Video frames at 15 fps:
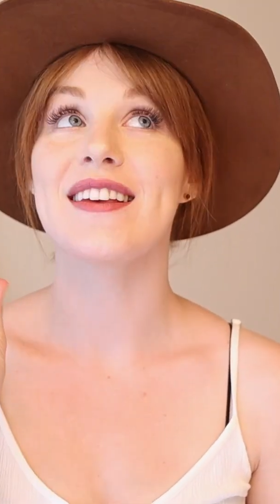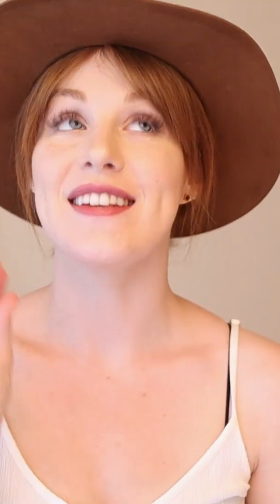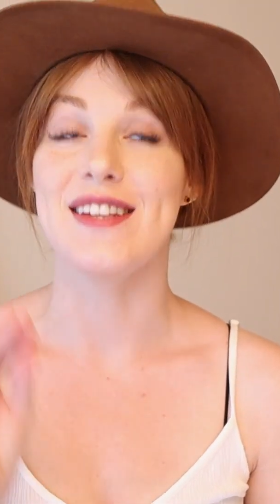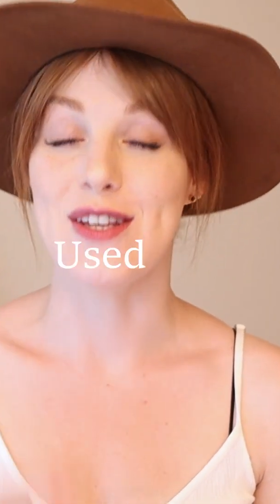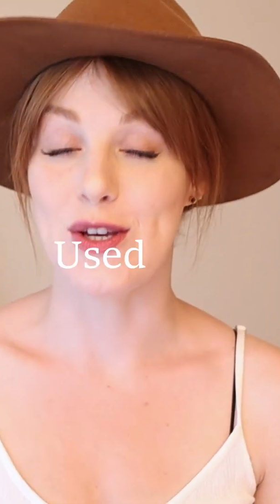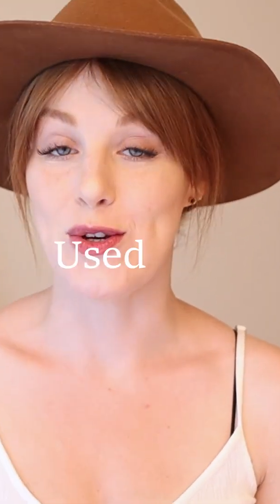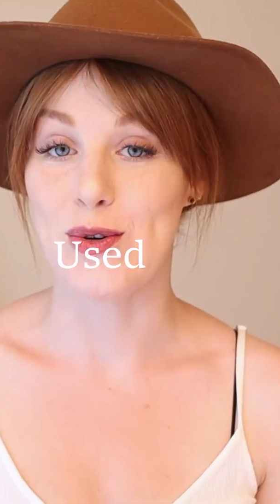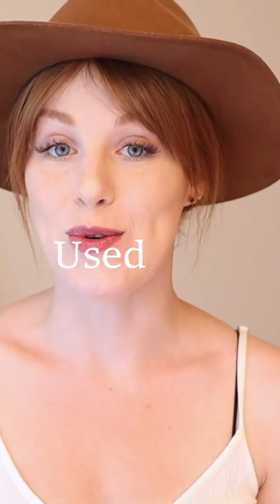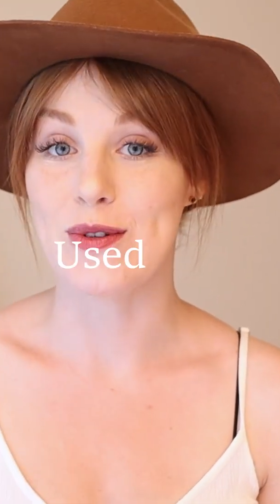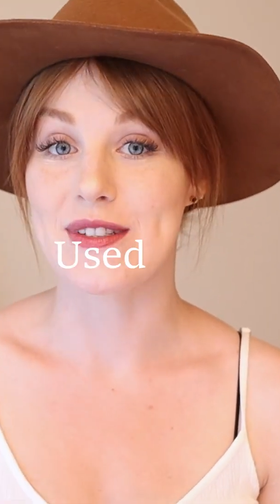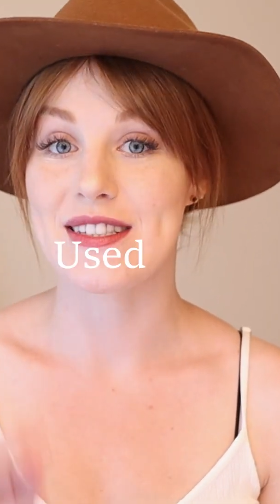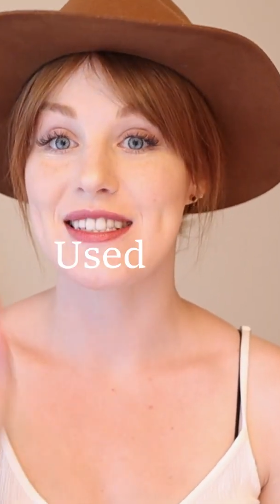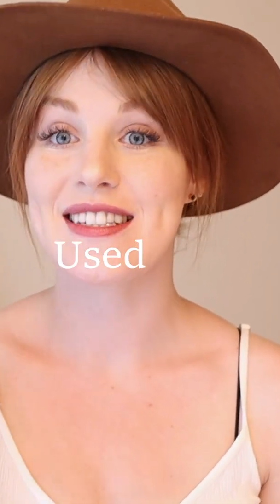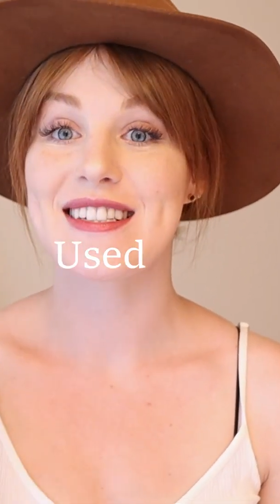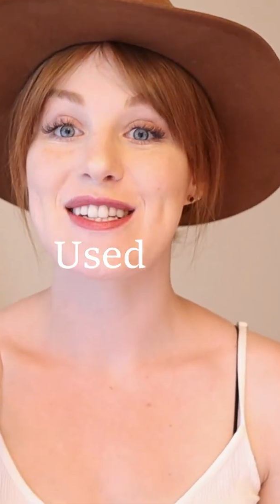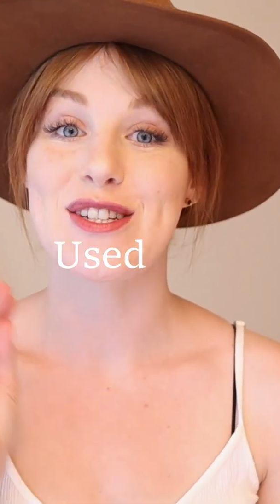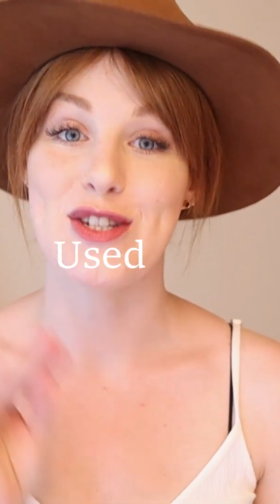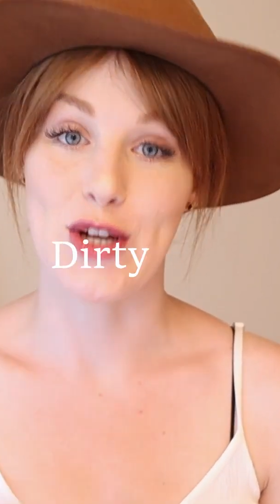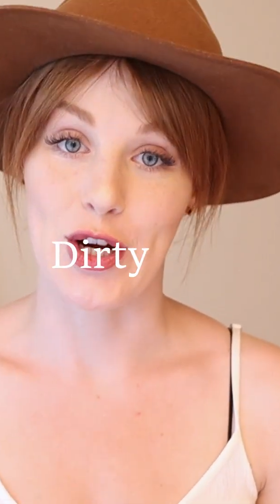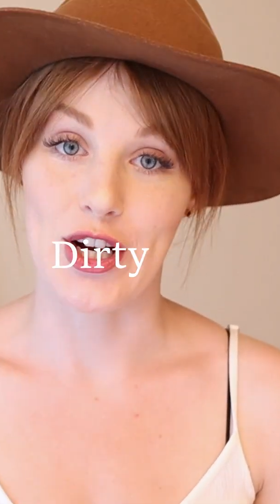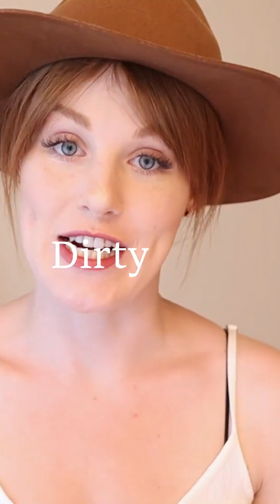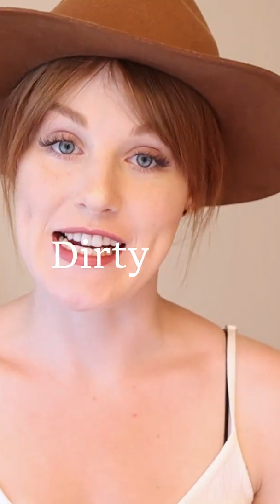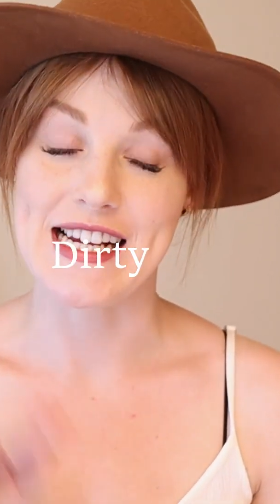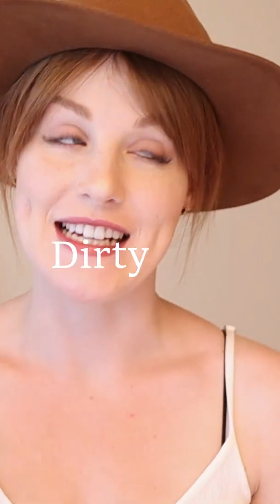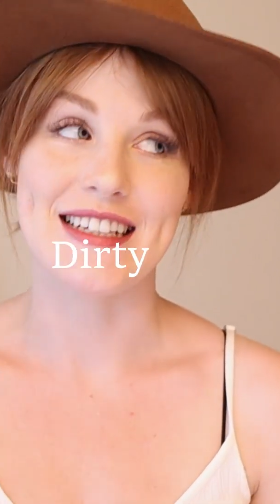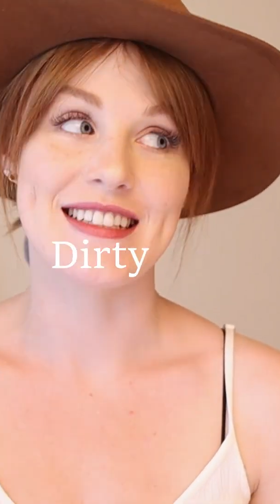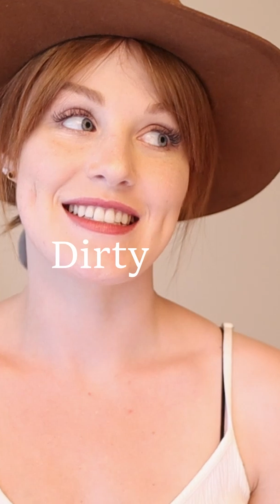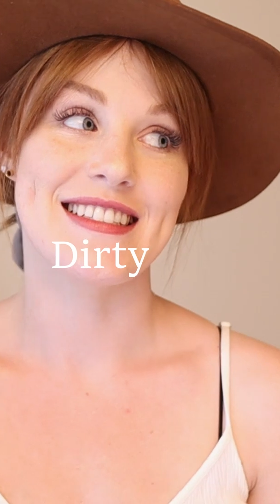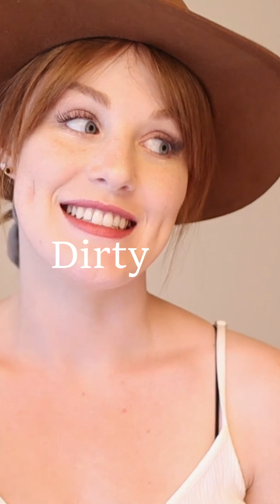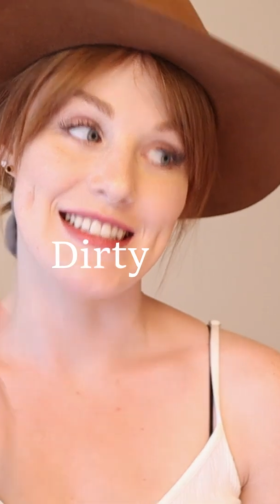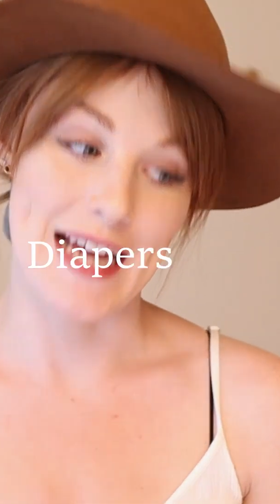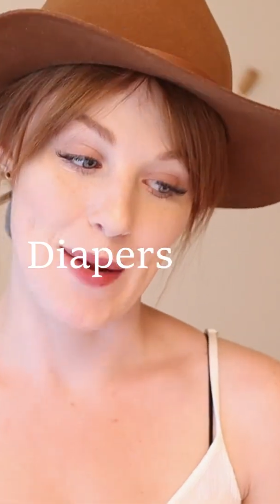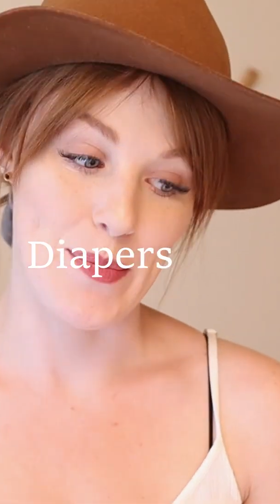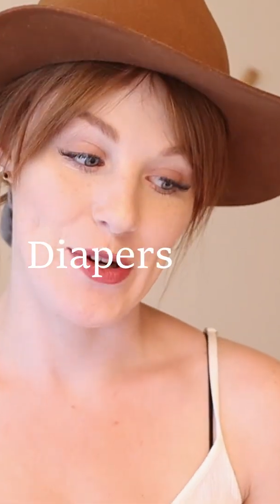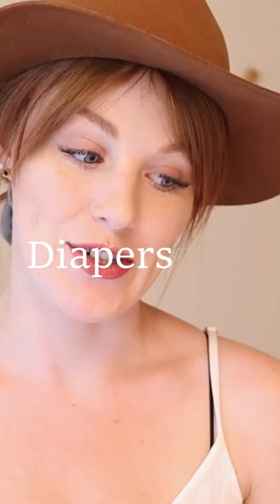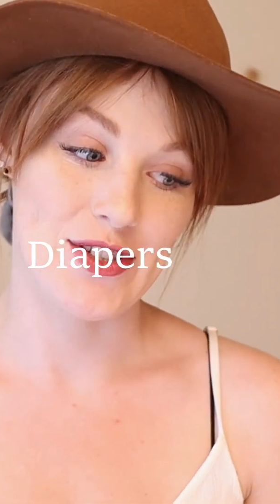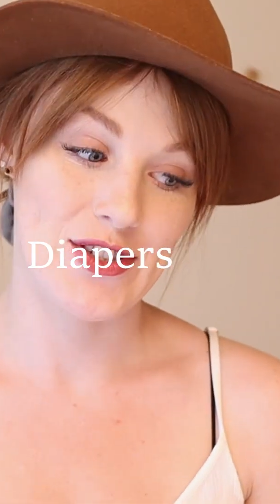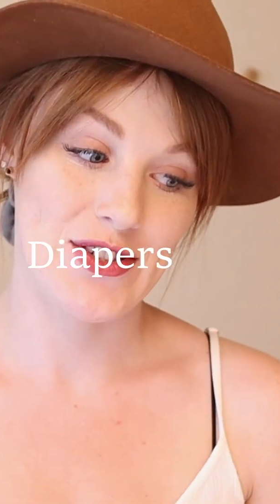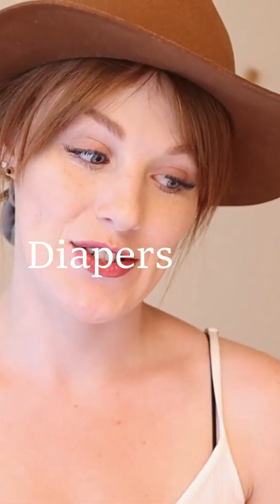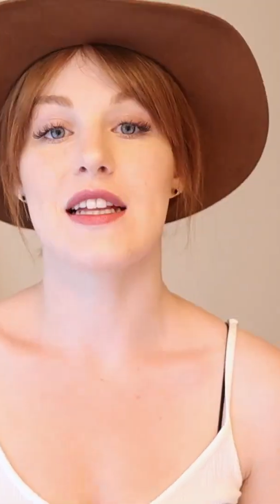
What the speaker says: used dirty diapers?